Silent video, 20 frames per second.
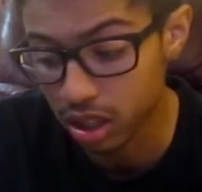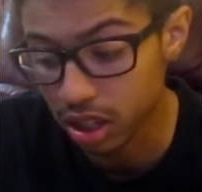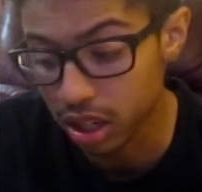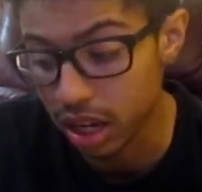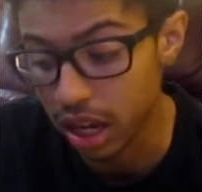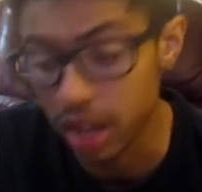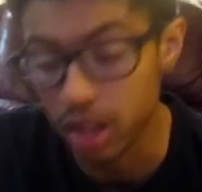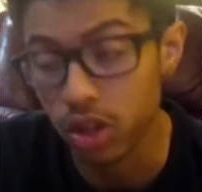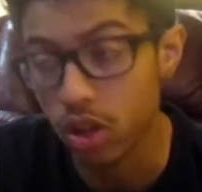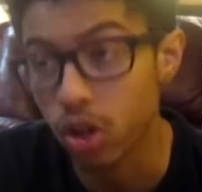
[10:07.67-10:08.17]

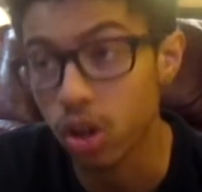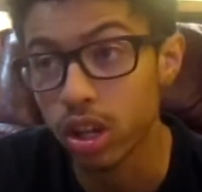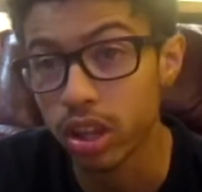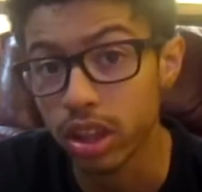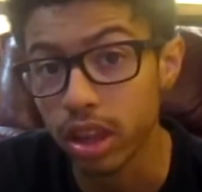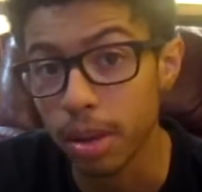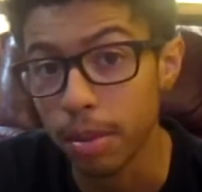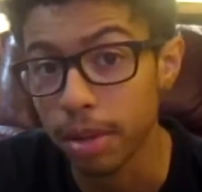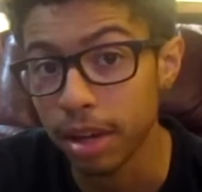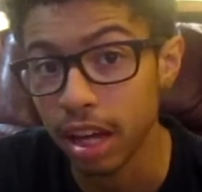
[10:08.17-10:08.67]
get good at
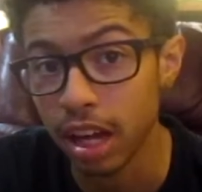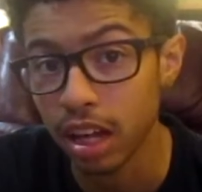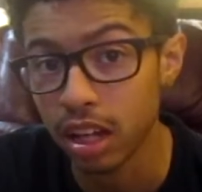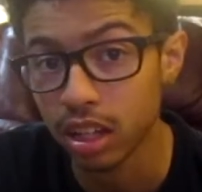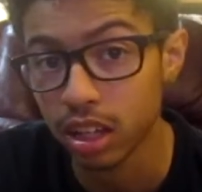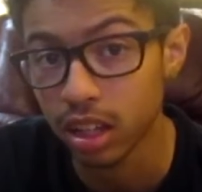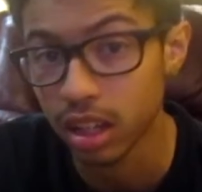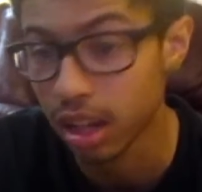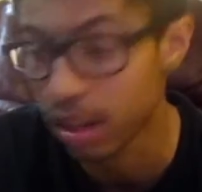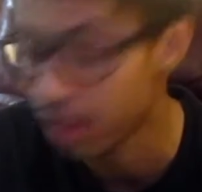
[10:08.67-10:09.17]
them again,
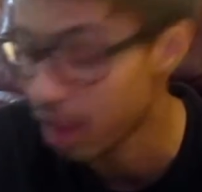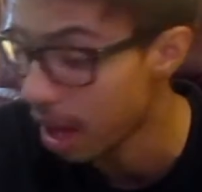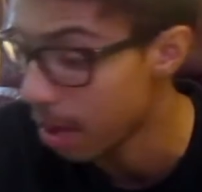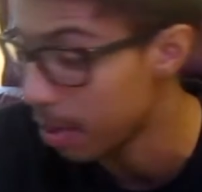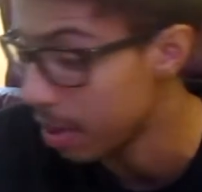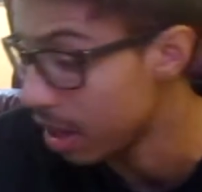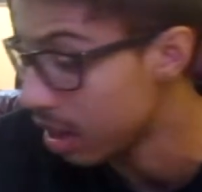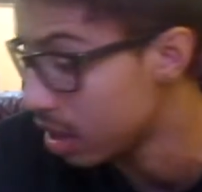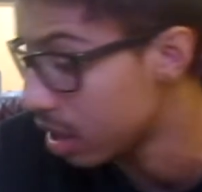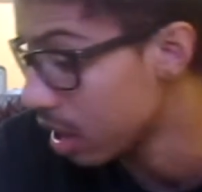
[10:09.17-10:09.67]
if
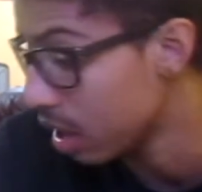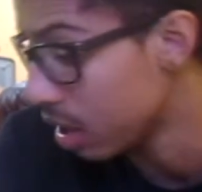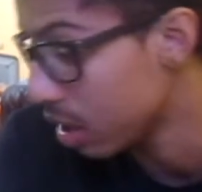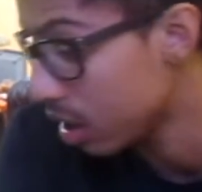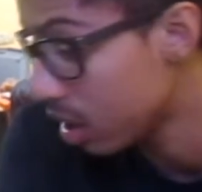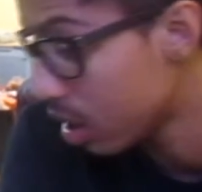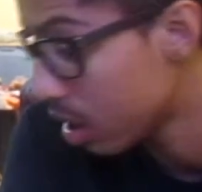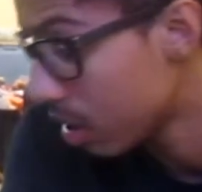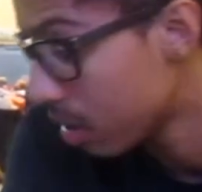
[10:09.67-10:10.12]
that makes sense.